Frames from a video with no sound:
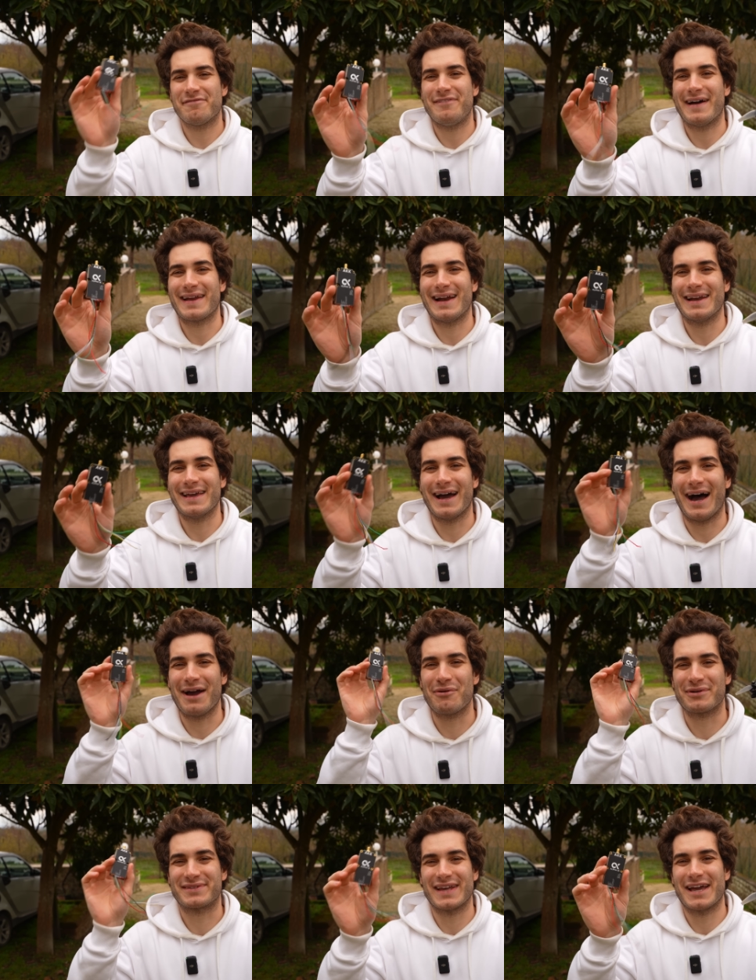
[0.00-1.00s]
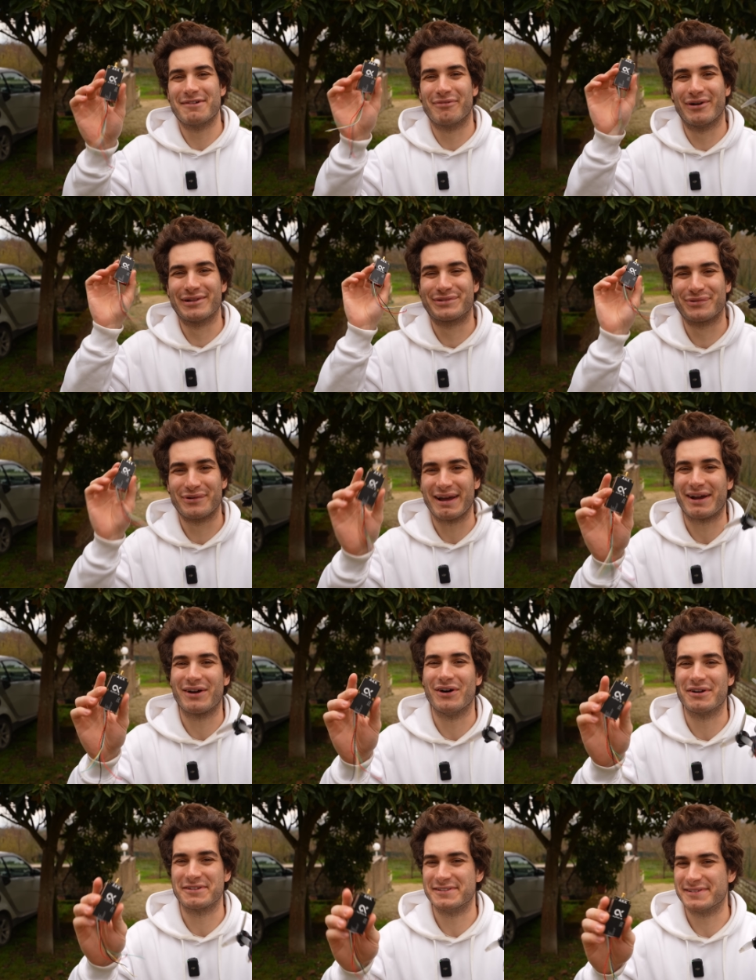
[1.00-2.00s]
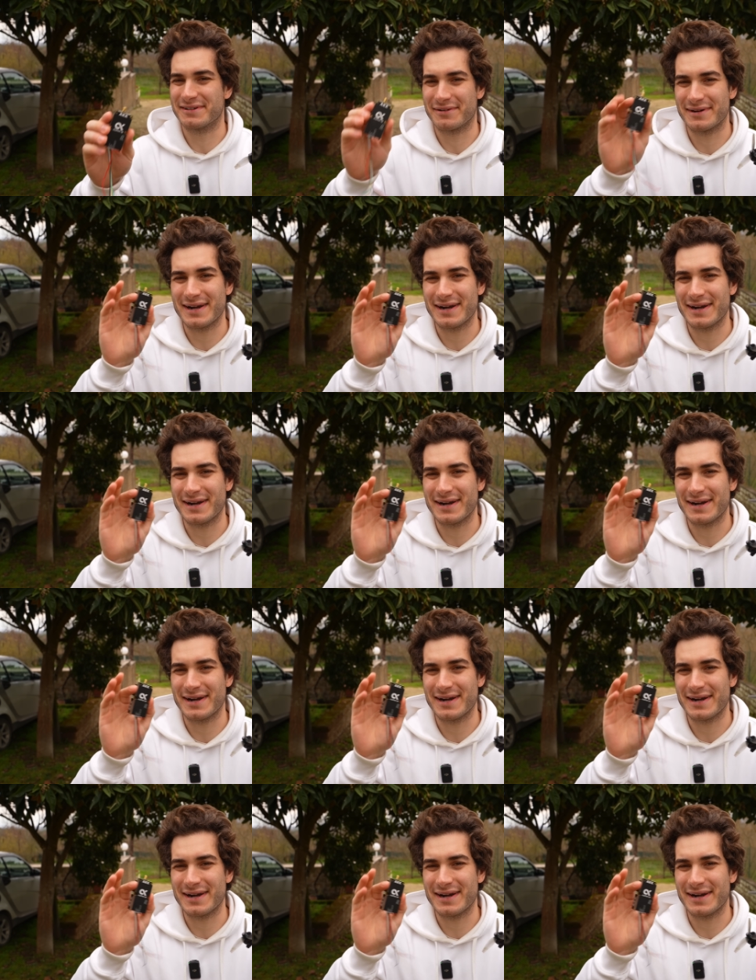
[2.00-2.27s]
finally I was able to record.